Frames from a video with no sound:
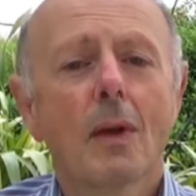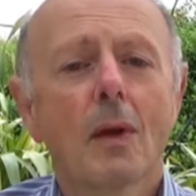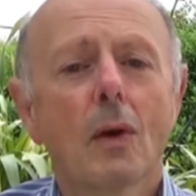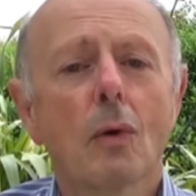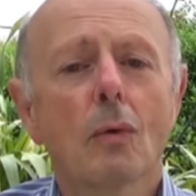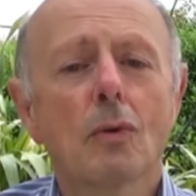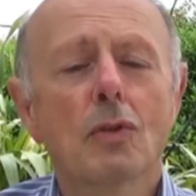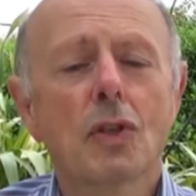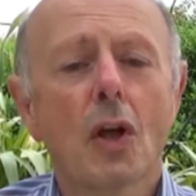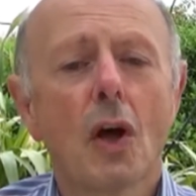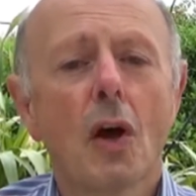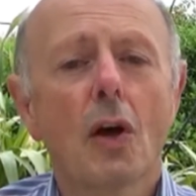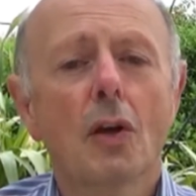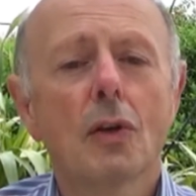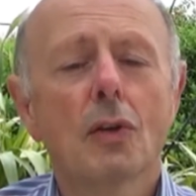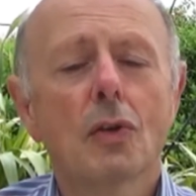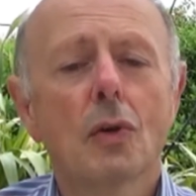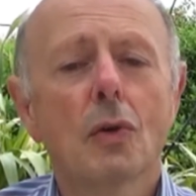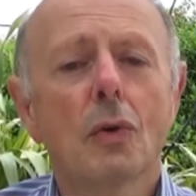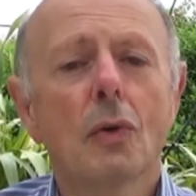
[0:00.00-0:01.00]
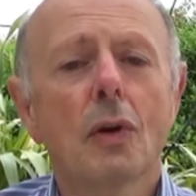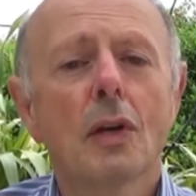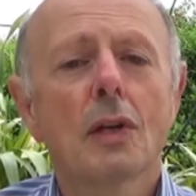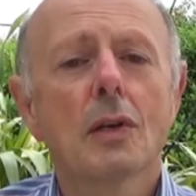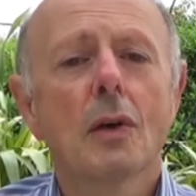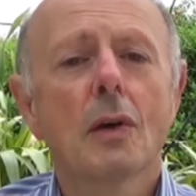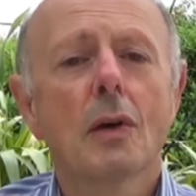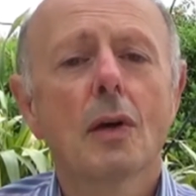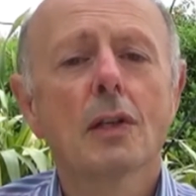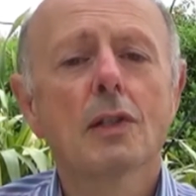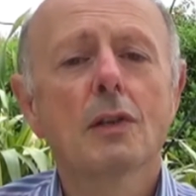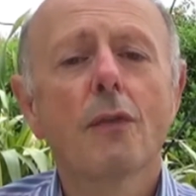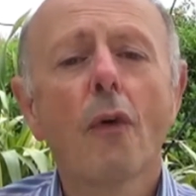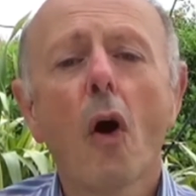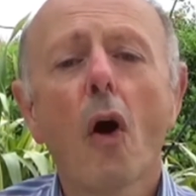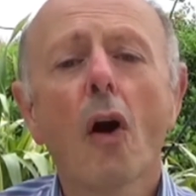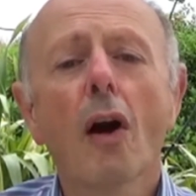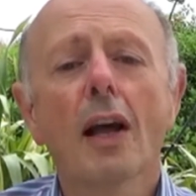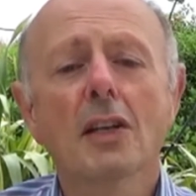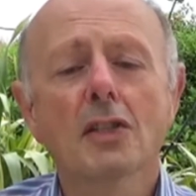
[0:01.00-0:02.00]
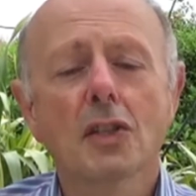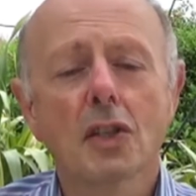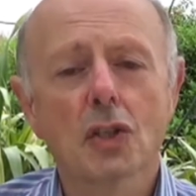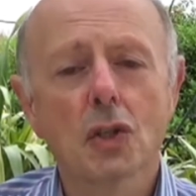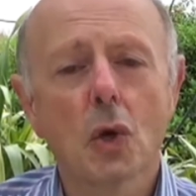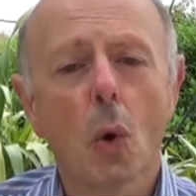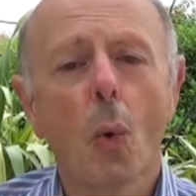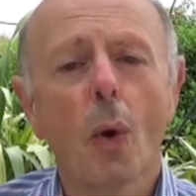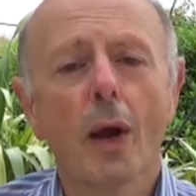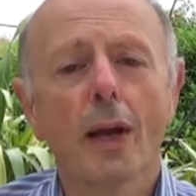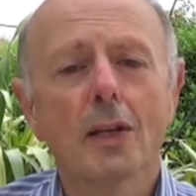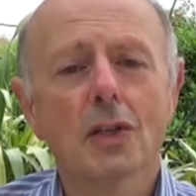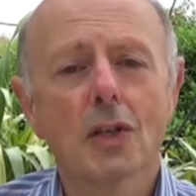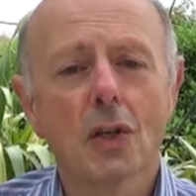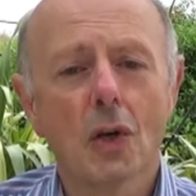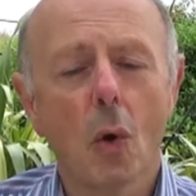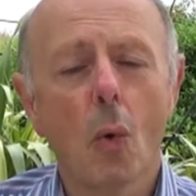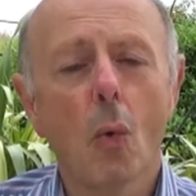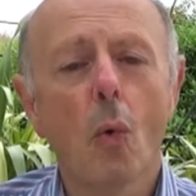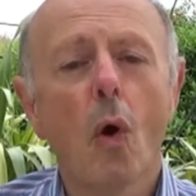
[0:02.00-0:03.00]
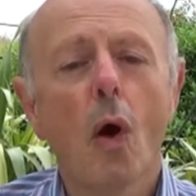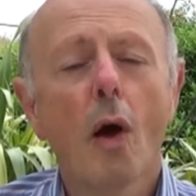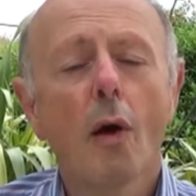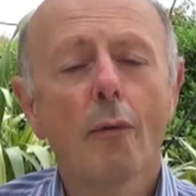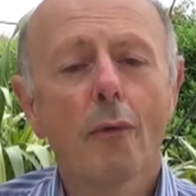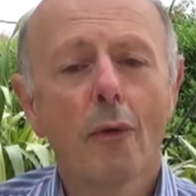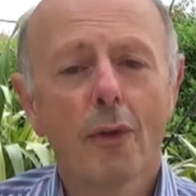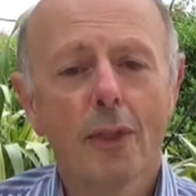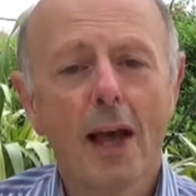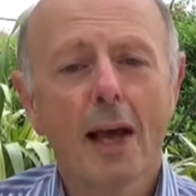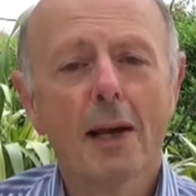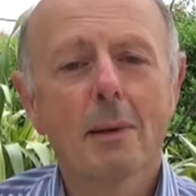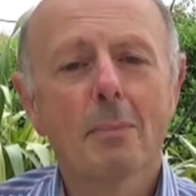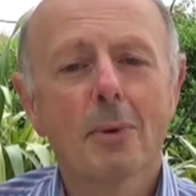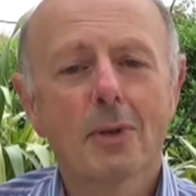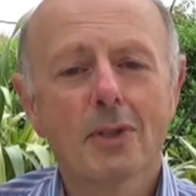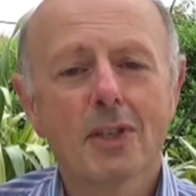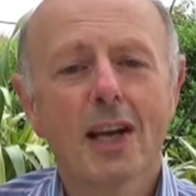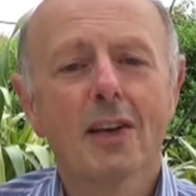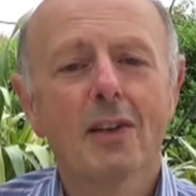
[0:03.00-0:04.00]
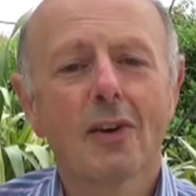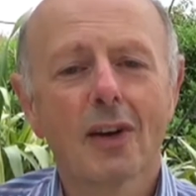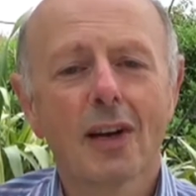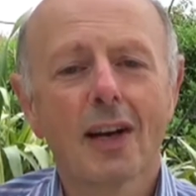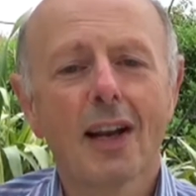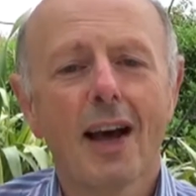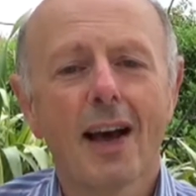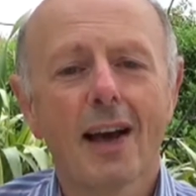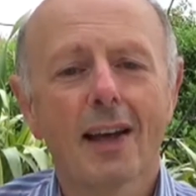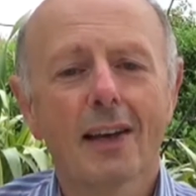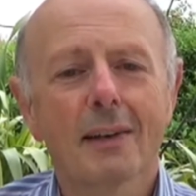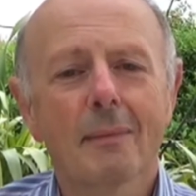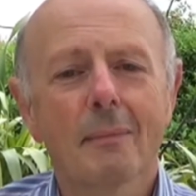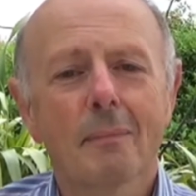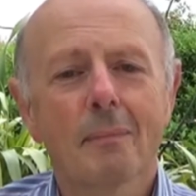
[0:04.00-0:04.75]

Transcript: goes down to as far as it's going to go for that particular client.